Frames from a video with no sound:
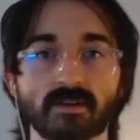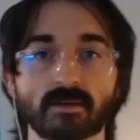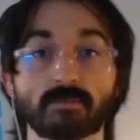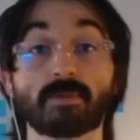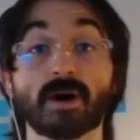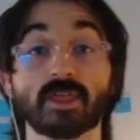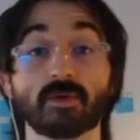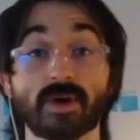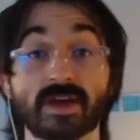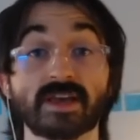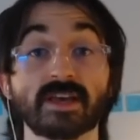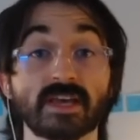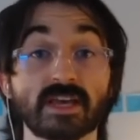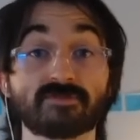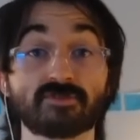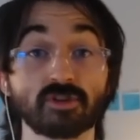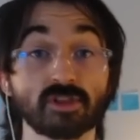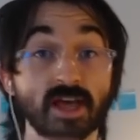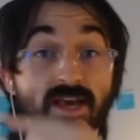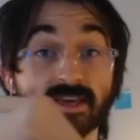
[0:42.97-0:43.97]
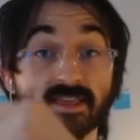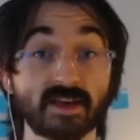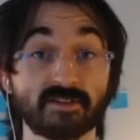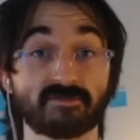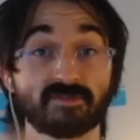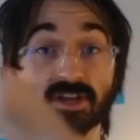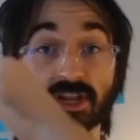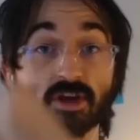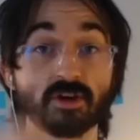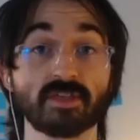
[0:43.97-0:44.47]
By the way, if you like that
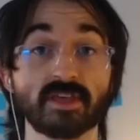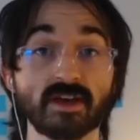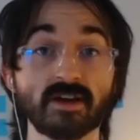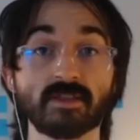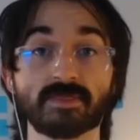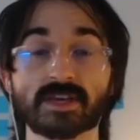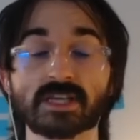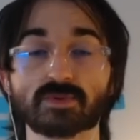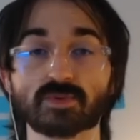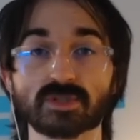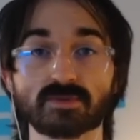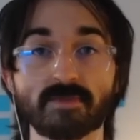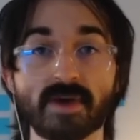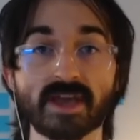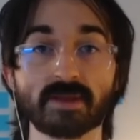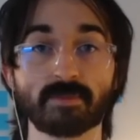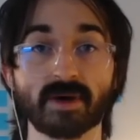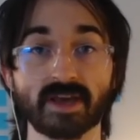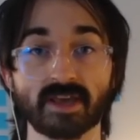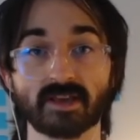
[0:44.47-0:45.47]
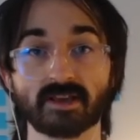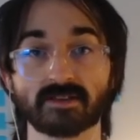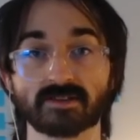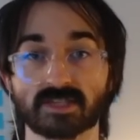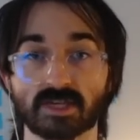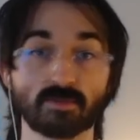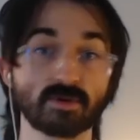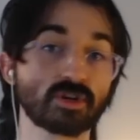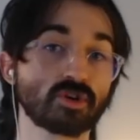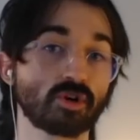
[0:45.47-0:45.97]
video there, this was made by
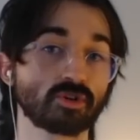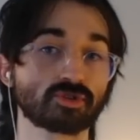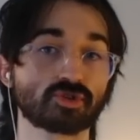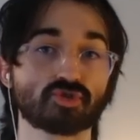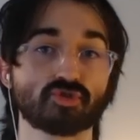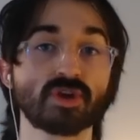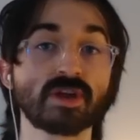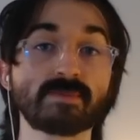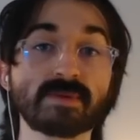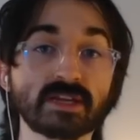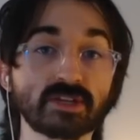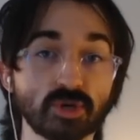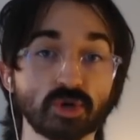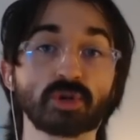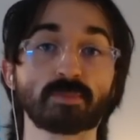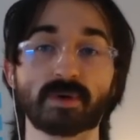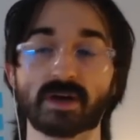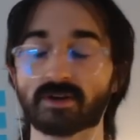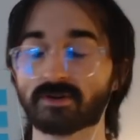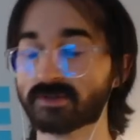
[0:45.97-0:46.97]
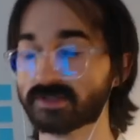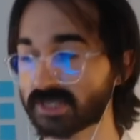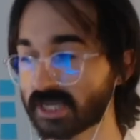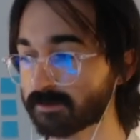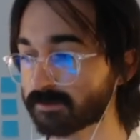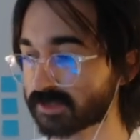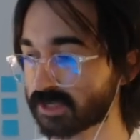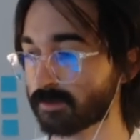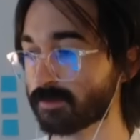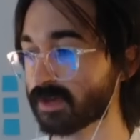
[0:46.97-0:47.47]
someone called Dreaming Tulpa, who
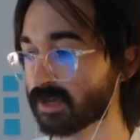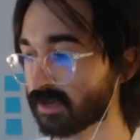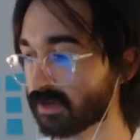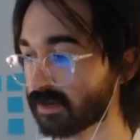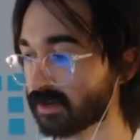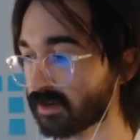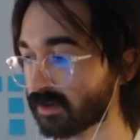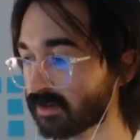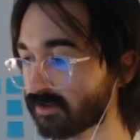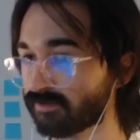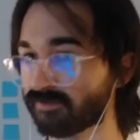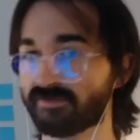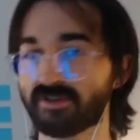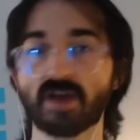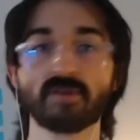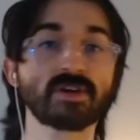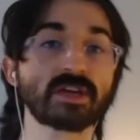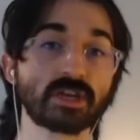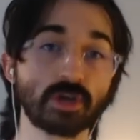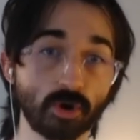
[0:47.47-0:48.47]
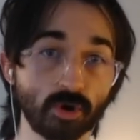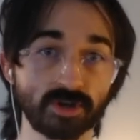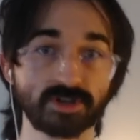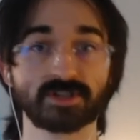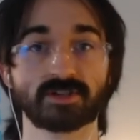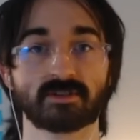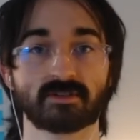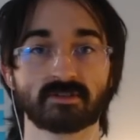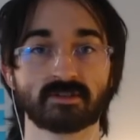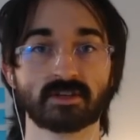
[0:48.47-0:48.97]
seems to be very good
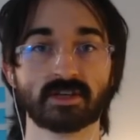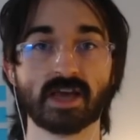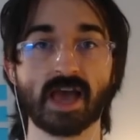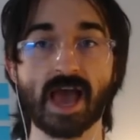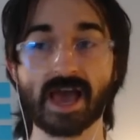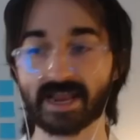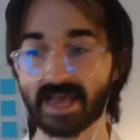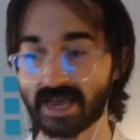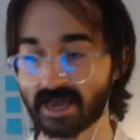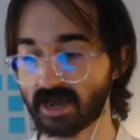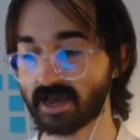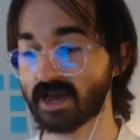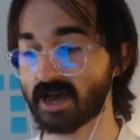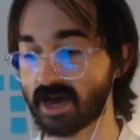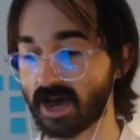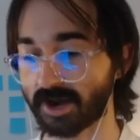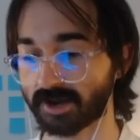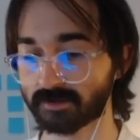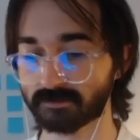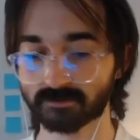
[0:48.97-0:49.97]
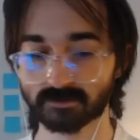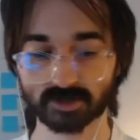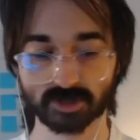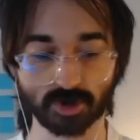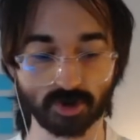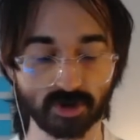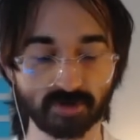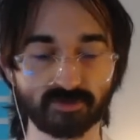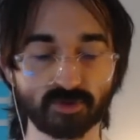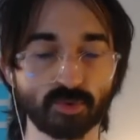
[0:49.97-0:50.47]
at AI art. So
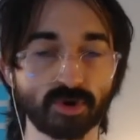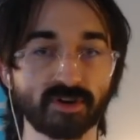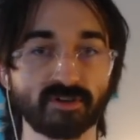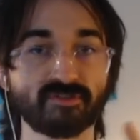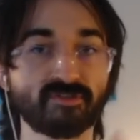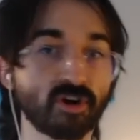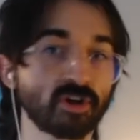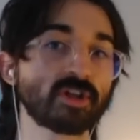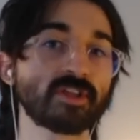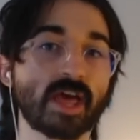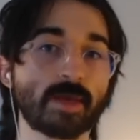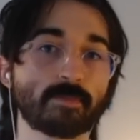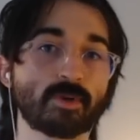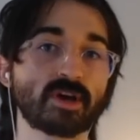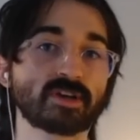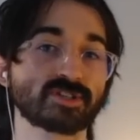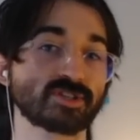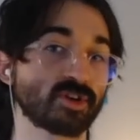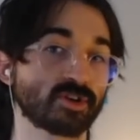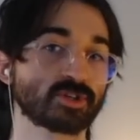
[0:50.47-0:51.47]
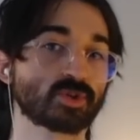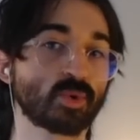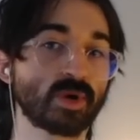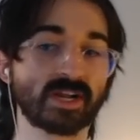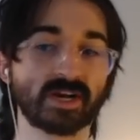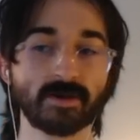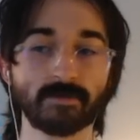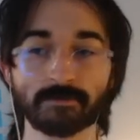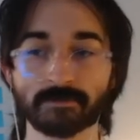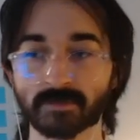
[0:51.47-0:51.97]
if you want to follow that person on
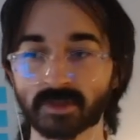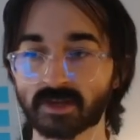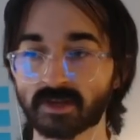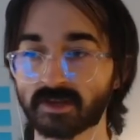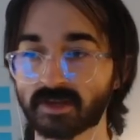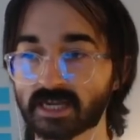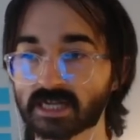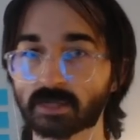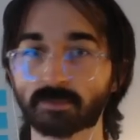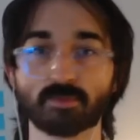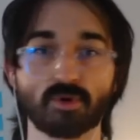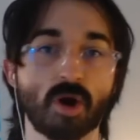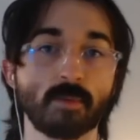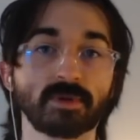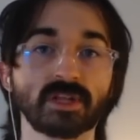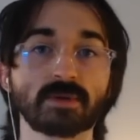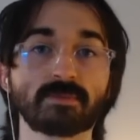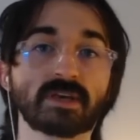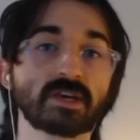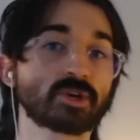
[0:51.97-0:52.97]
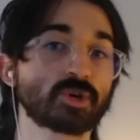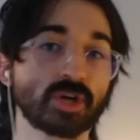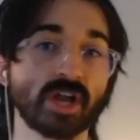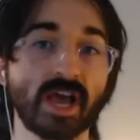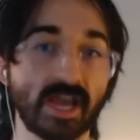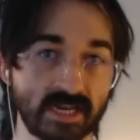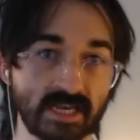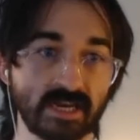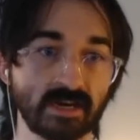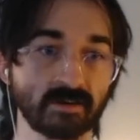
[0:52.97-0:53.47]
Twitter, it'll probably be a good idea.